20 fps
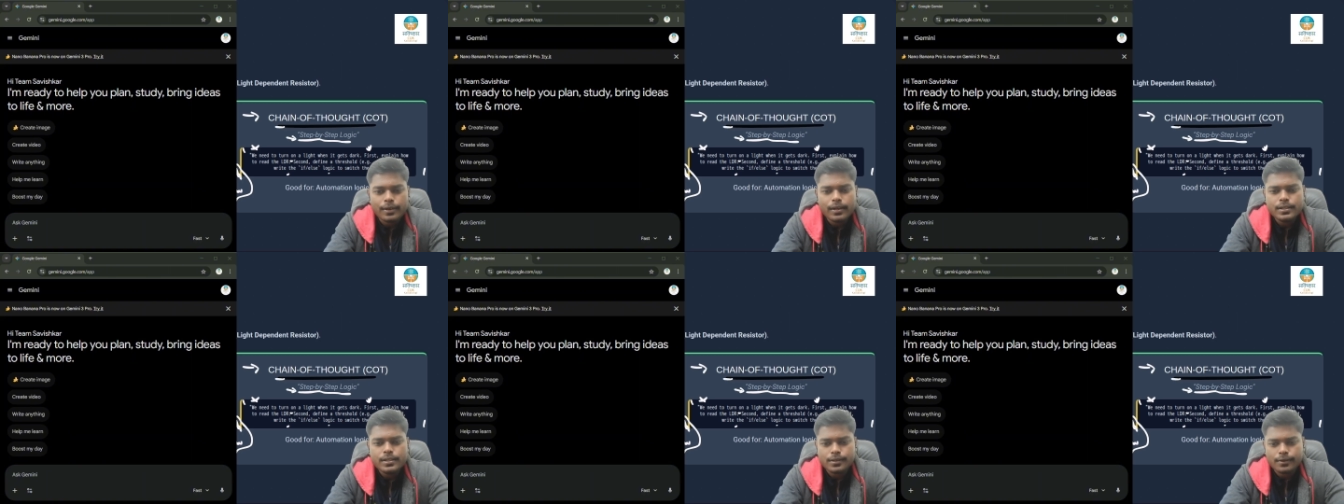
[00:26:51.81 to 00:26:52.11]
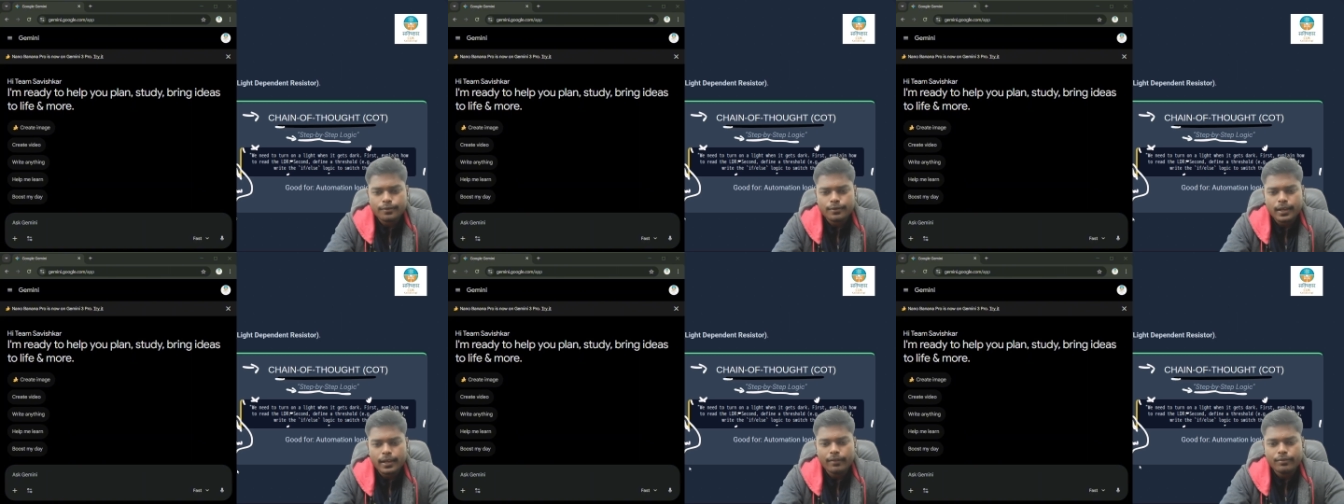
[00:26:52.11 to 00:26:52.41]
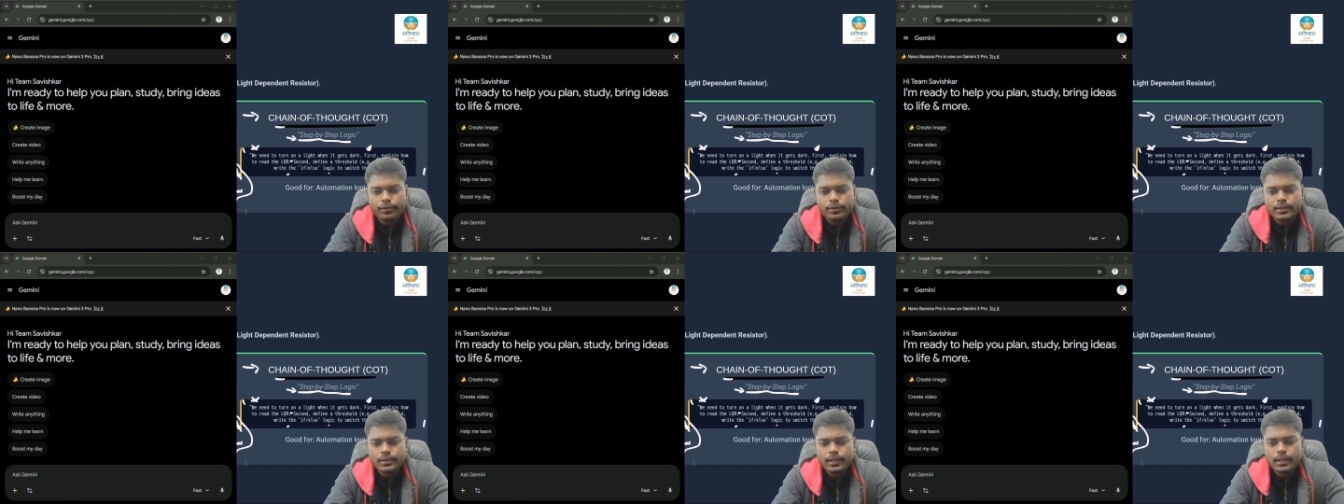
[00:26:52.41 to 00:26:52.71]
First,
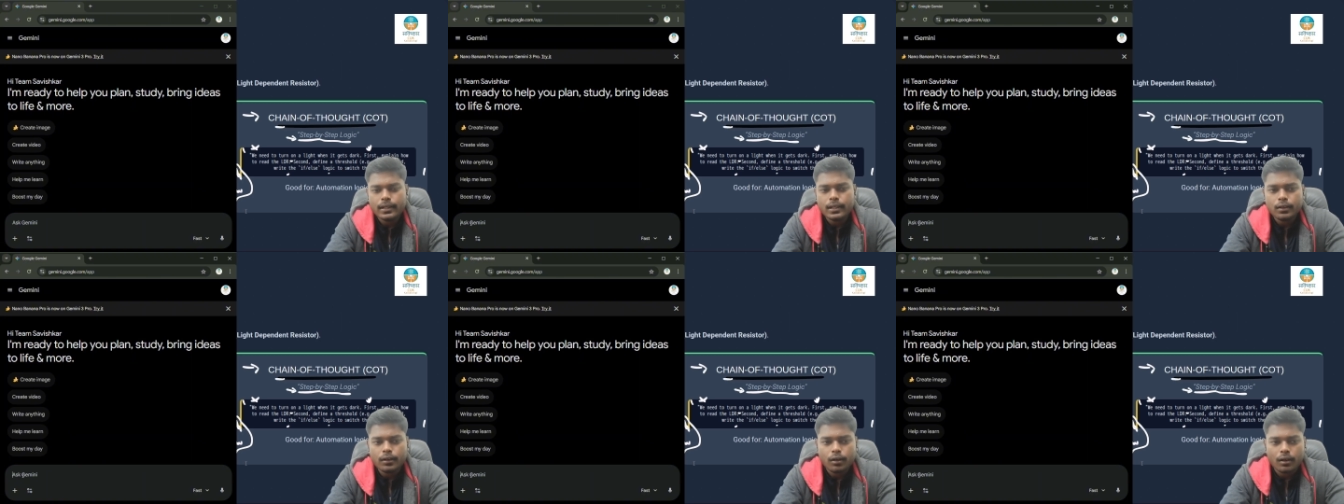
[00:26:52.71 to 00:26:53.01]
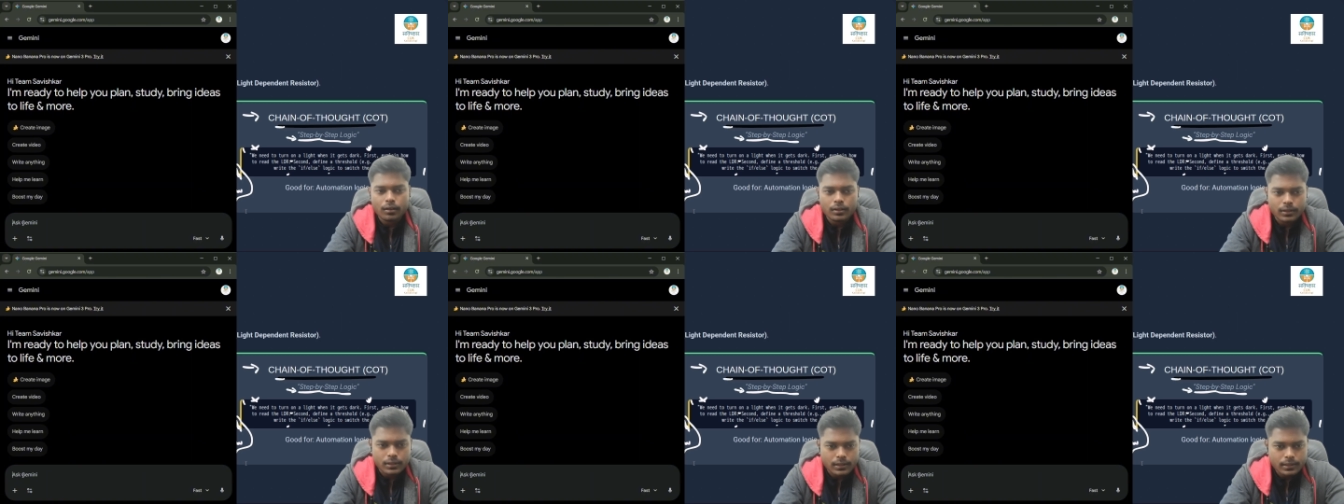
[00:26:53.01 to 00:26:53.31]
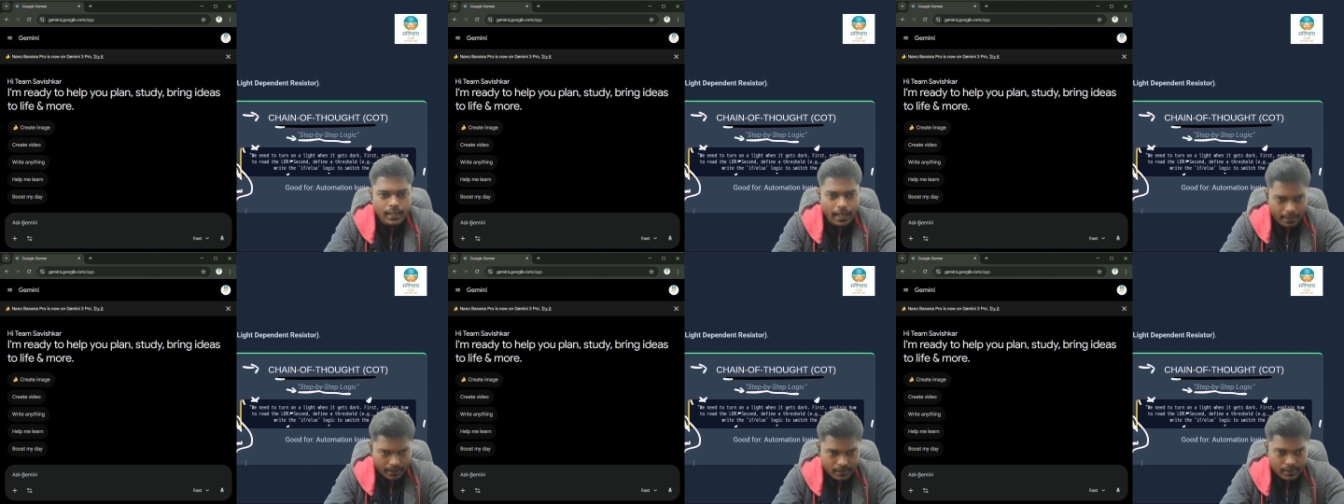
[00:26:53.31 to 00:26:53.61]
we have to set a
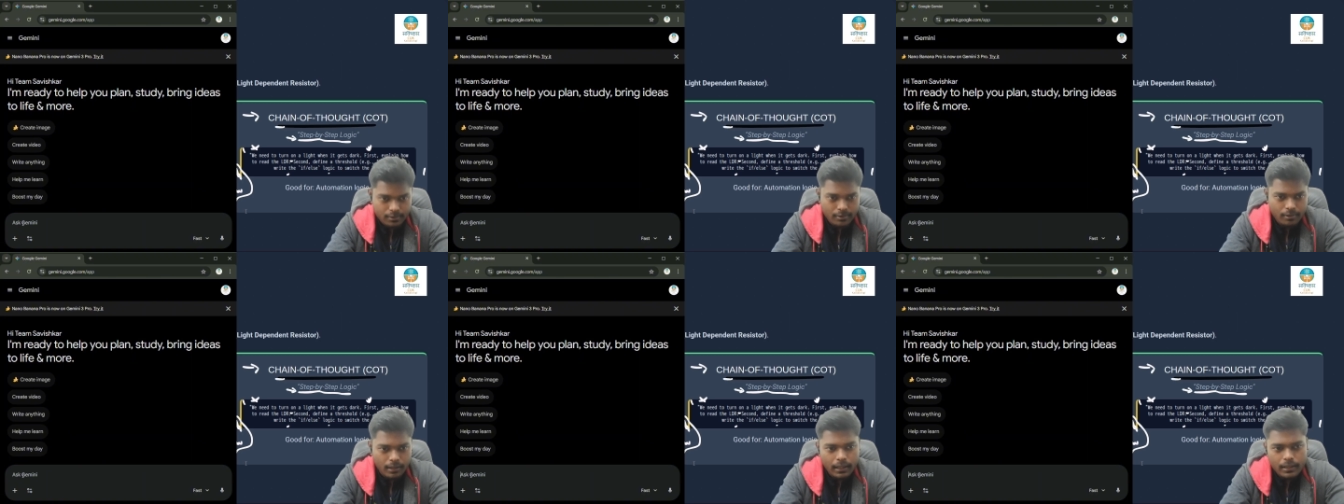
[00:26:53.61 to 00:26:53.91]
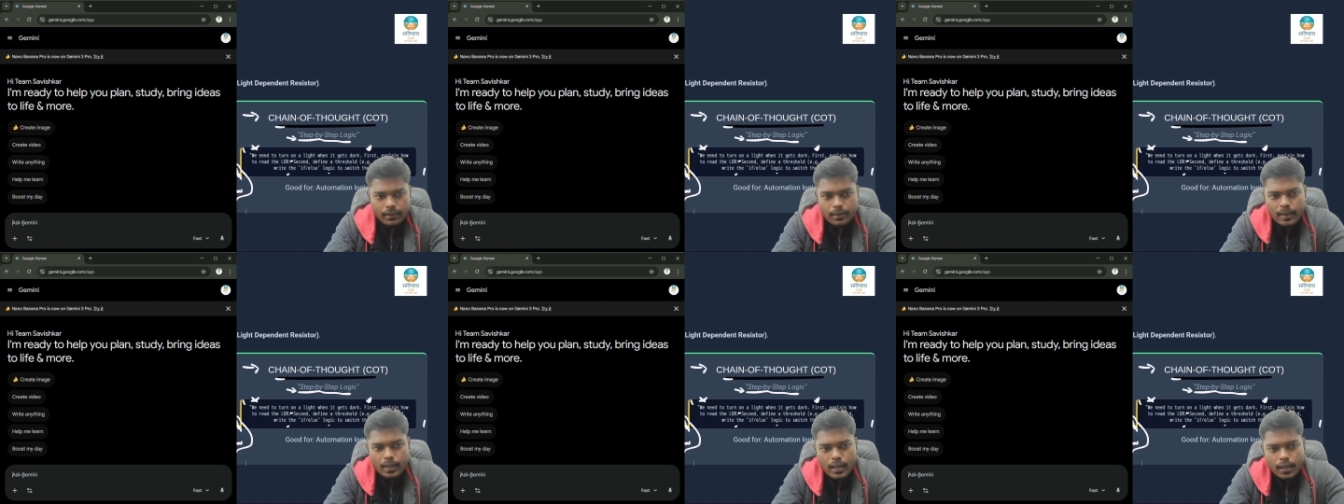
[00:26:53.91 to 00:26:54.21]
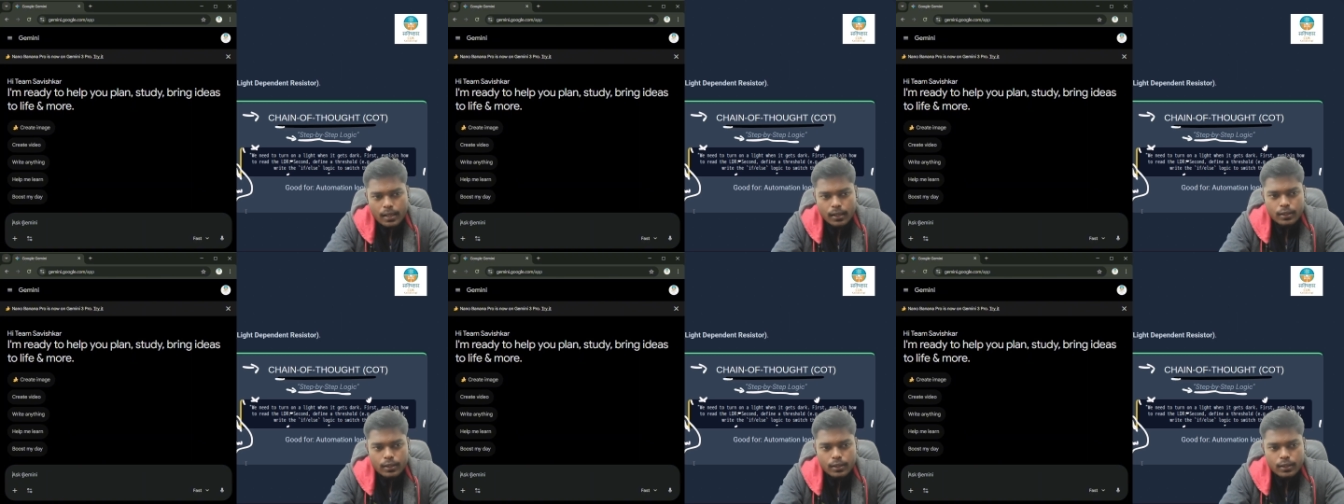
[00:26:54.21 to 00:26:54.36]
context, right?